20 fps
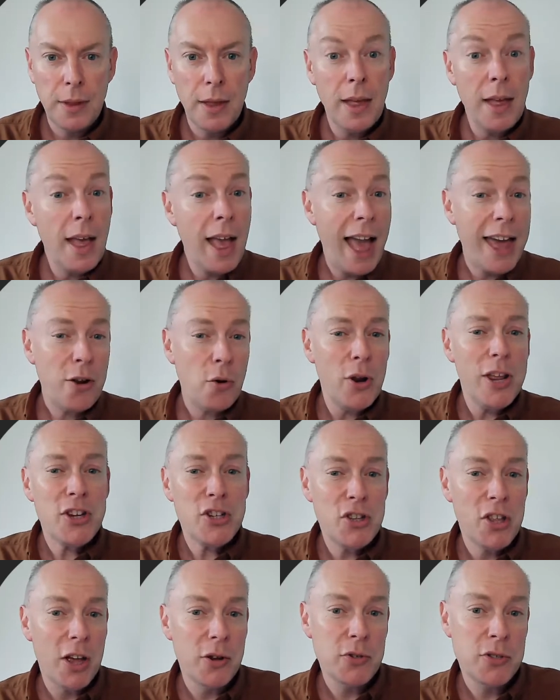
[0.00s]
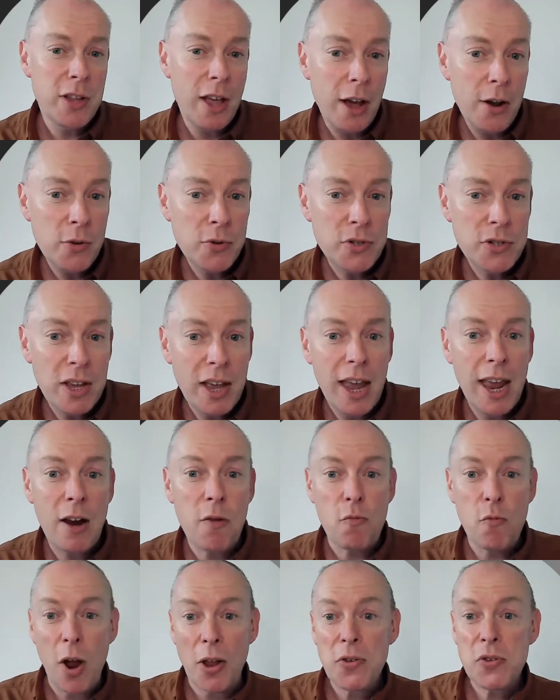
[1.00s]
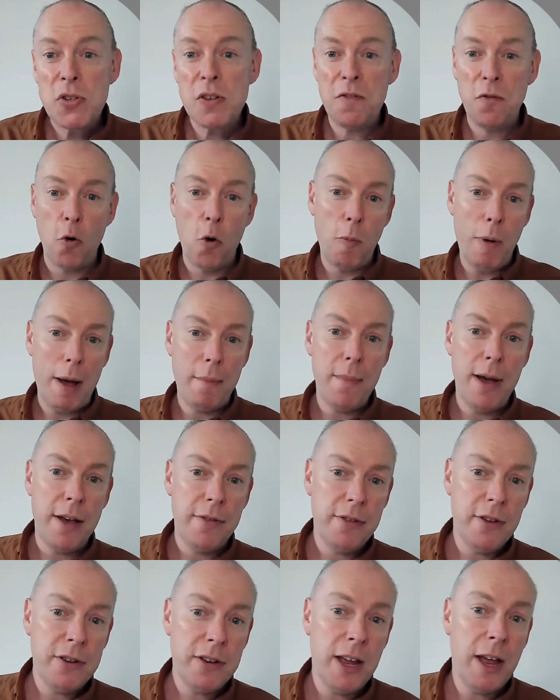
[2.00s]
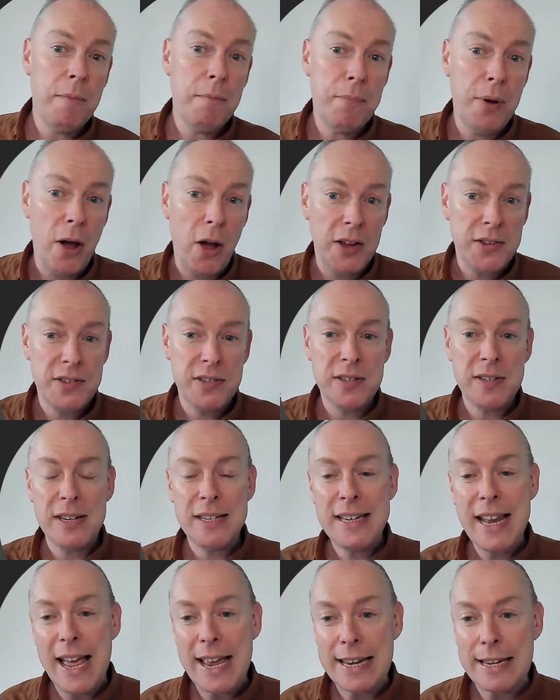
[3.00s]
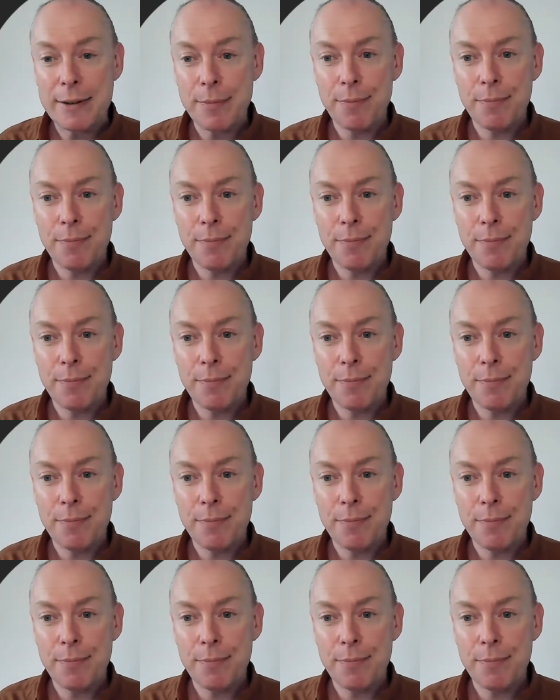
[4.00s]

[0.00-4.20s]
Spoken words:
And on each of those nodes, it runs the format method and passes a date,